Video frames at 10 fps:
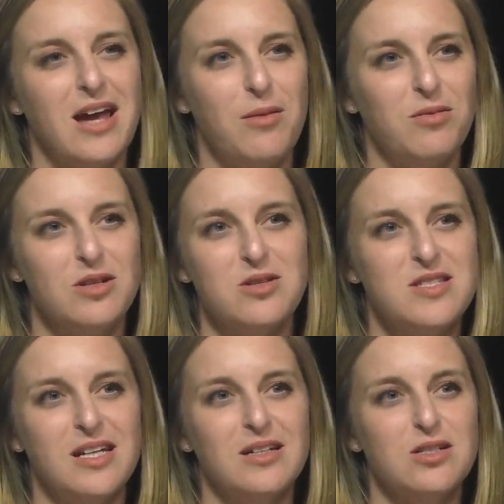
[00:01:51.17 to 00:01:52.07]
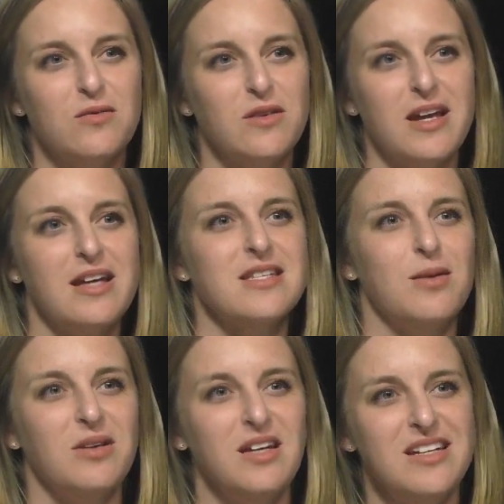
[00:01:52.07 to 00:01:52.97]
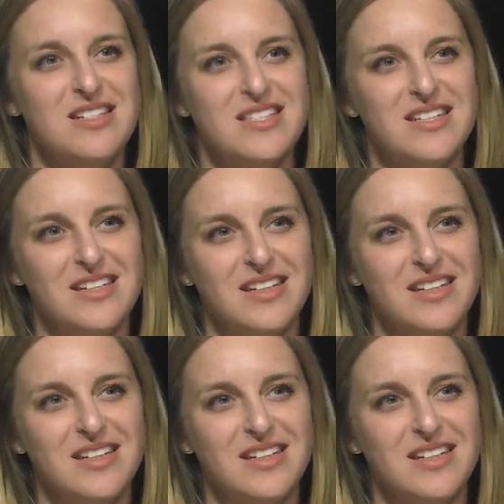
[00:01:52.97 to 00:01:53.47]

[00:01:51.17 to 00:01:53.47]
to happen in New Zealand over the next couple of years?